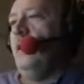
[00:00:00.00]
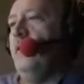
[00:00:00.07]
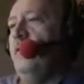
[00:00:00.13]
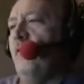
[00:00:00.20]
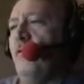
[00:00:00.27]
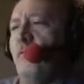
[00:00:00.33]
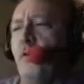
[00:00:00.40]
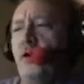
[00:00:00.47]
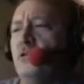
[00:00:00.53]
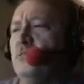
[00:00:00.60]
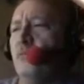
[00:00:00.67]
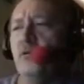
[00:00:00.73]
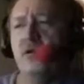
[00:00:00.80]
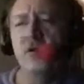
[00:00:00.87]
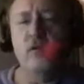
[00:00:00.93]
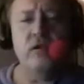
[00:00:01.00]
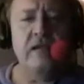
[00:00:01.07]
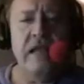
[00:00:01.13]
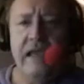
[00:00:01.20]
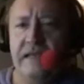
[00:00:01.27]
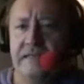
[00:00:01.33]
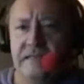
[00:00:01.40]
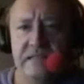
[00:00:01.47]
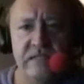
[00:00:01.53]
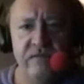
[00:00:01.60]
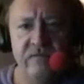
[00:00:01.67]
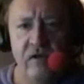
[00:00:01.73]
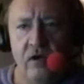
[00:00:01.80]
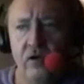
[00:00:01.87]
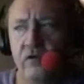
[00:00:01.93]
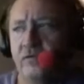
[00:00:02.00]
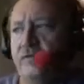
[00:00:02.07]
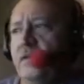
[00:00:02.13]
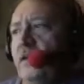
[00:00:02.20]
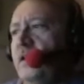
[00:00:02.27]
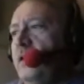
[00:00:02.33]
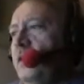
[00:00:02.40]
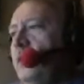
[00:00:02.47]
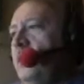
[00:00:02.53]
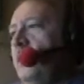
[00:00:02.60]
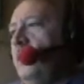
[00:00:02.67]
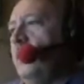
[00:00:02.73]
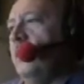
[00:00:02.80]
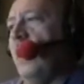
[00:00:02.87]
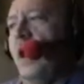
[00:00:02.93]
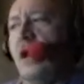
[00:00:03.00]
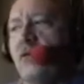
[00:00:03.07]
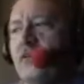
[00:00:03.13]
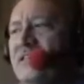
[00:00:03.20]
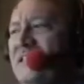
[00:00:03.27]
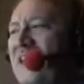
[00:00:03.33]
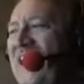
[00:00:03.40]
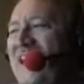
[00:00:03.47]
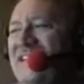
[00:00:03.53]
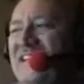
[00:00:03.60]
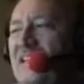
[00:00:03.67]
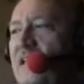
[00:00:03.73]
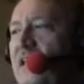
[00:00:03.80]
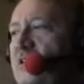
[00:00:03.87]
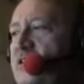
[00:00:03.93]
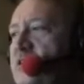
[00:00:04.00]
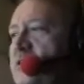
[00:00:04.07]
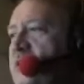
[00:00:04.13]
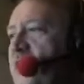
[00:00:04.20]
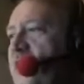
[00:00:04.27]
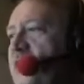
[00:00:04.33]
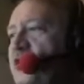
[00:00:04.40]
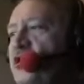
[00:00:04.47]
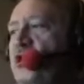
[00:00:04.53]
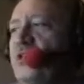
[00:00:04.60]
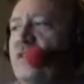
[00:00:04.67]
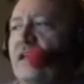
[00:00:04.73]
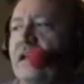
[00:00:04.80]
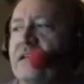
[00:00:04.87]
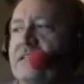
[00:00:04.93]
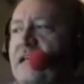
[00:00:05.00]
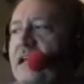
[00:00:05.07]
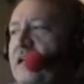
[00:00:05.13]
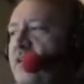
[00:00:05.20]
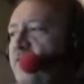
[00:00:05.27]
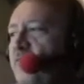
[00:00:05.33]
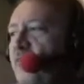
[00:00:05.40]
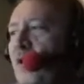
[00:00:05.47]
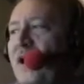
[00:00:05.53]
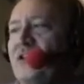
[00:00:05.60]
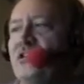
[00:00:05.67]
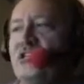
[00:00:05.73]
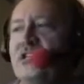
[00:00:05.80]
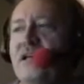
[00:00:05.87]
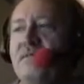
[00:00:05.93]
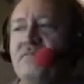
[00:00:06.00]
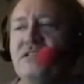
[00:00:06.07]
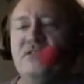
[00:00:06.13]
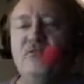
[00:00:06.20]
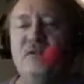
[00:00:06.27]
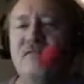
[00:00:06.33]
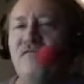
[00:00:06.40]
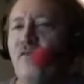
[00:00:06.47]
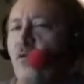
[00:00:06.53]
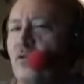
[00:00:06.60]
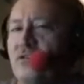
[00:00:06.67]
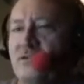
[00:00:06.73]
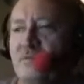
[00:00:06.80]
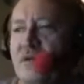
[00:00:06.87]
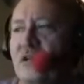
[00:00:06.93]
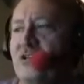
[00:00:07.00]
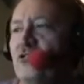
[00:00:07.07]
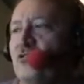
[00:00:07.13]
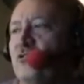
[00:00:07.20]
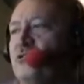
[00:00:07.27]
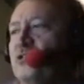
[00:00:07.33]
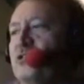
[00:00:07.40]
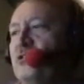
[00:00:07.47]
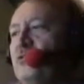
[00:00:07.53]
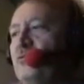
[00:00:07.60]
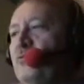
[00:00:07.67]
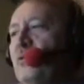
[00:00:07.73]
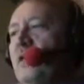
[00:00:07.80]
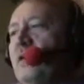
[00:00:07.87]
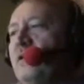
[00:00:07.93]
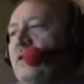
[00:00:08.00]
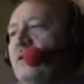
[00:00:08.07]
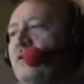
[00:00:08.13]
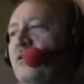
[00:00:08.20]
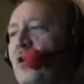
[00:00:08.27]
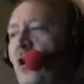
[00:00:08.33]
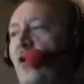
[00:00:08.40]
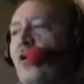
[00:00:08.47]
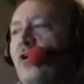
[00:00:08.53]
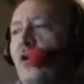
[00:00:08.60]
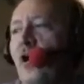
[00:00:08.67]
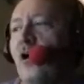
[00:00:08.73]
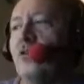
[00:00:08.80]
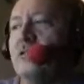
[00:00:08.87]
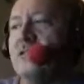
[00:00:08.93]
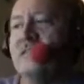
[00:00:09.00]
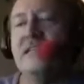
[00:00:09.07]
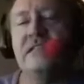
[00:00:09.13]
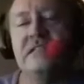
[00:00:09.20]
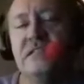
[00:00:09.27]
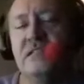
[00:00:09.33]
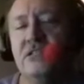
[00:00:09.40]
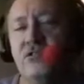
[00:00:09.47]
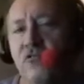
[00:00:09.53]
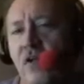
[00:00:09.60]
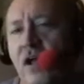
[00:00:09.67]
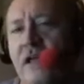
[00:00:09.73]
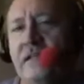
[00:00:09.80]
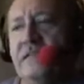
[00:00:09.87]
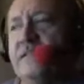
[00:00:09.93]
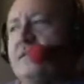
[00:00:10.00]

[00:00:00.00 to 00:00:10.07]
There were multiple court cases involved. Congress enacted legislation, the executive branch attempted to enforce measures to guard all citizens' rights.